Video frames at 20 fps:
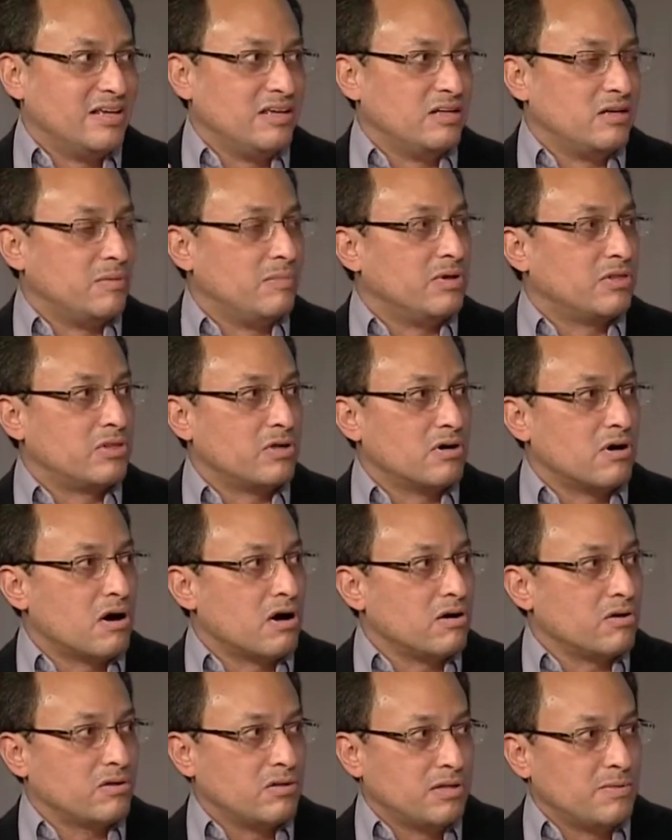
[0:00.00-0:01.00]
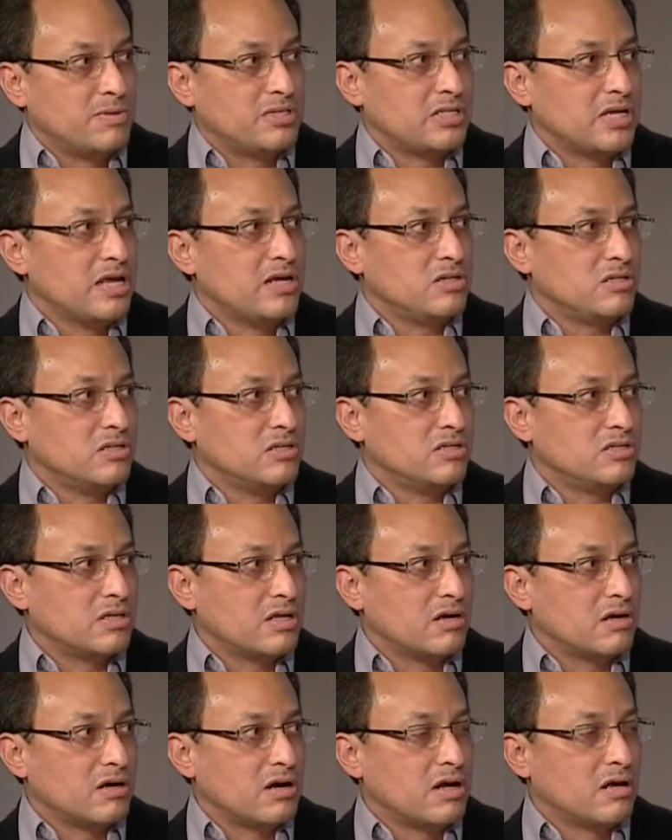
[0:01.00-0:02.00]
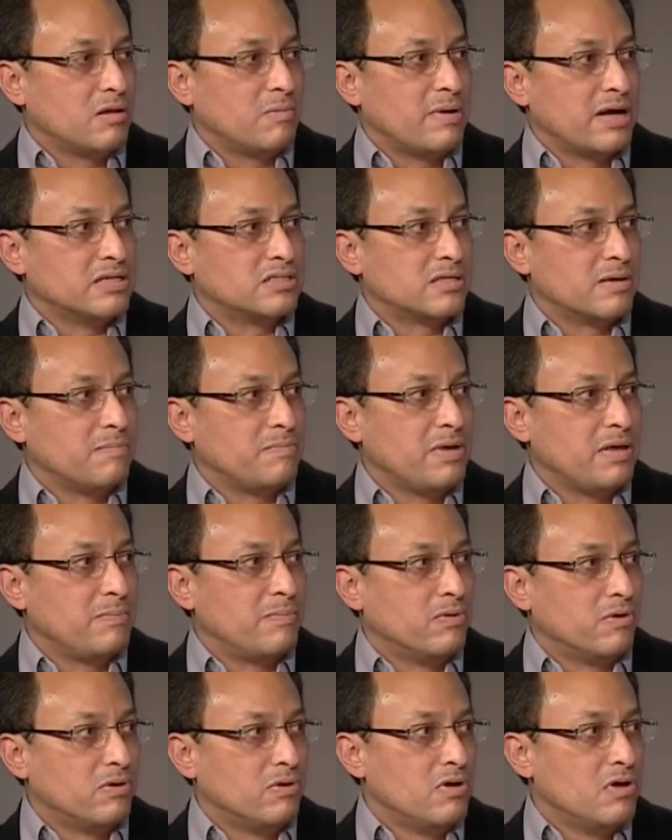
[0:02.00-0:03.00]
You know, but there are limitations that are held by some people.